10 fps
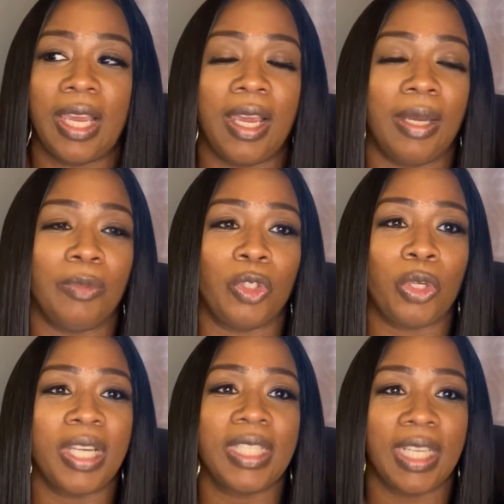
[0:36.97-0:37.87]

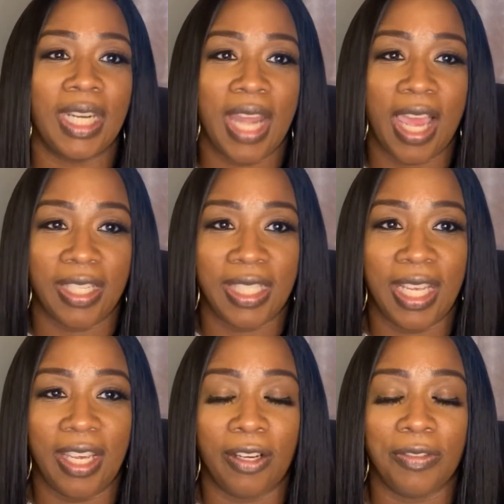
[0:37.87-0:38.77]
trusting in
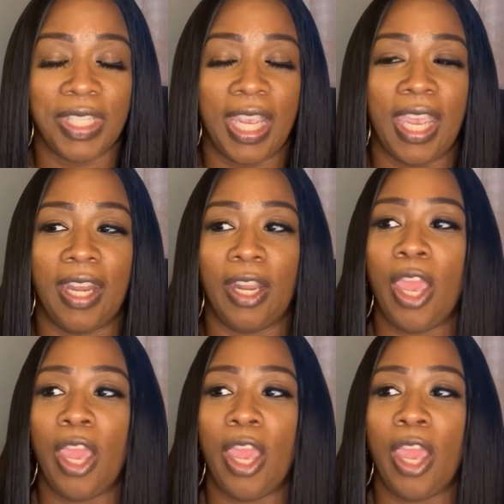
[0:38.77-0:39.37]
ourselves and